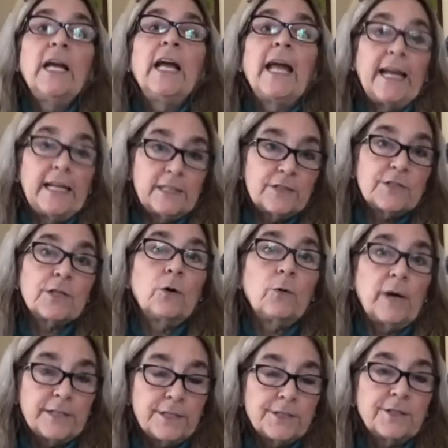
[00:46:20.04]
And so
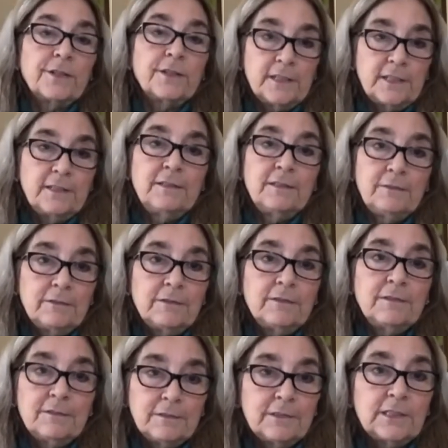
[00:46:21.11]
I started
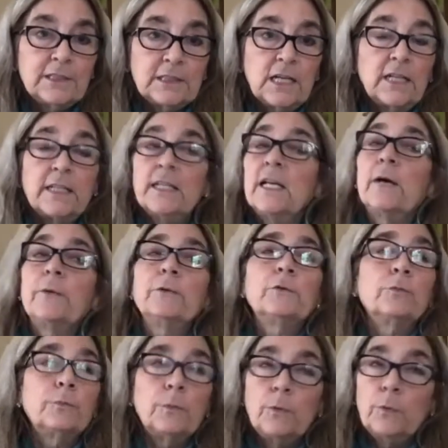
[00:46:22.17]
designing, and I was
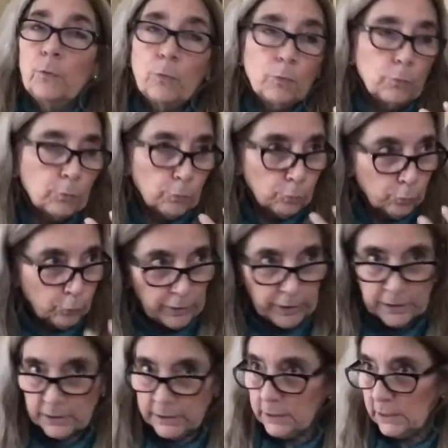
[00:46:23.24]

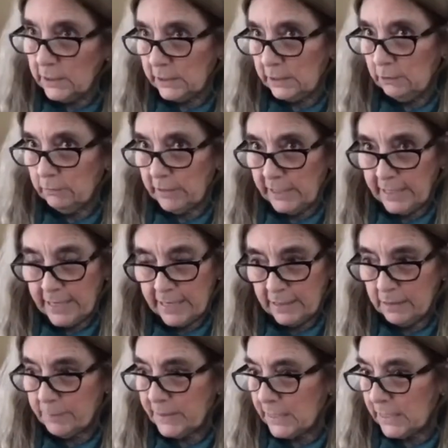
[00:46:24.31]
really lucky right out of the
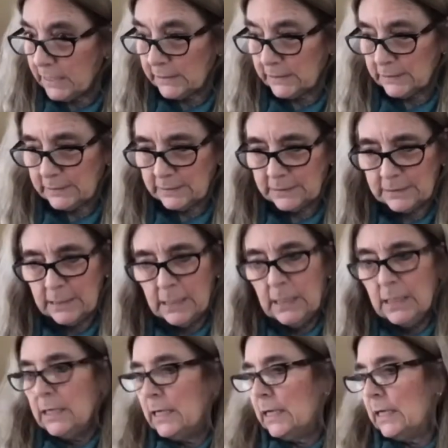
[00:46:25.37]
box.
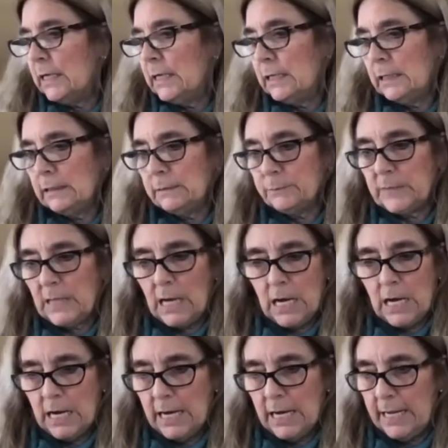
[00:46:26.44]

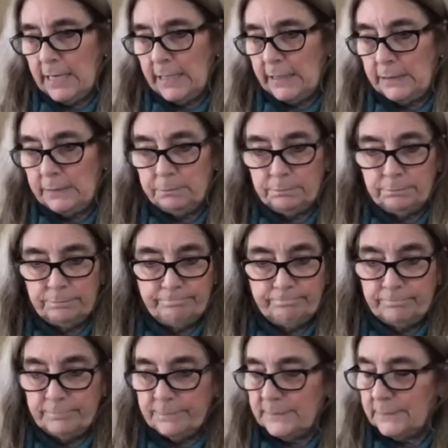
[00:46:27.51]
I
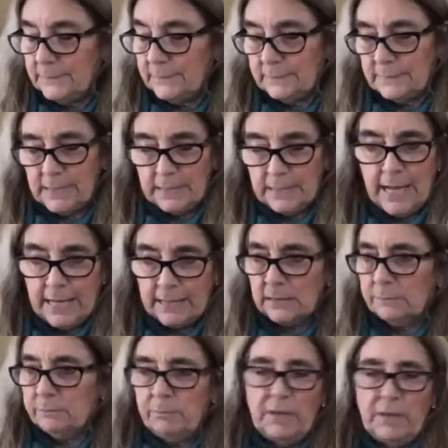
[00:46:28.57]
had
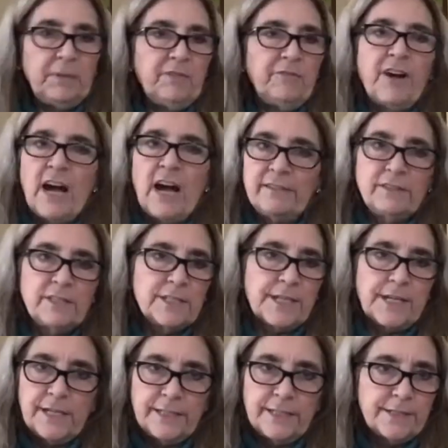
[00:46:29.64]
maybe 5
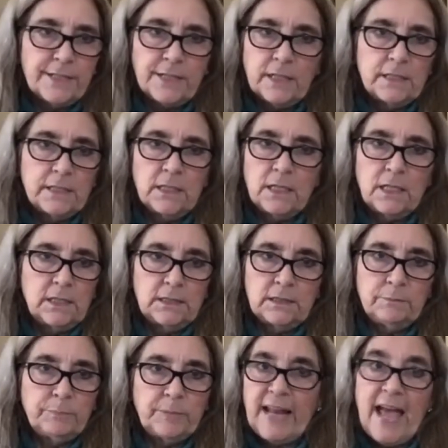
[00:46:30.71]
designs that I had done
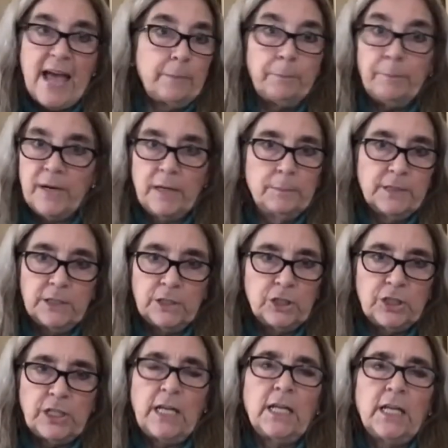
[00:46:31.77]
but hadn't
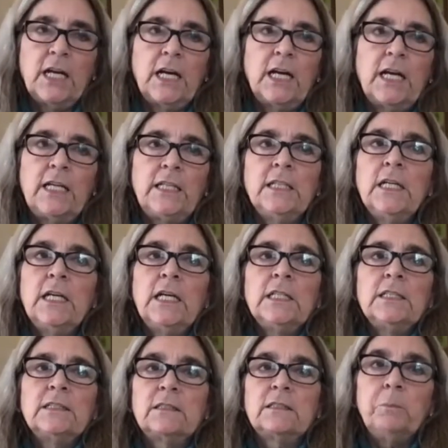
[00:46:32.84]
published, and I
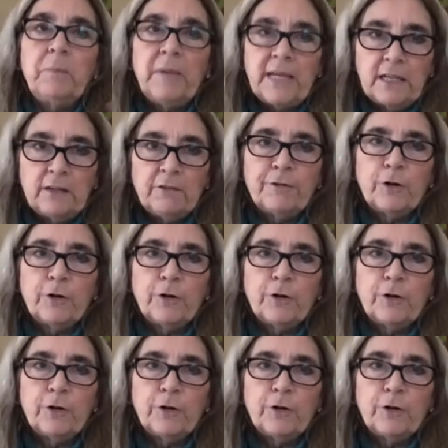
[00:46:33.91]
submitted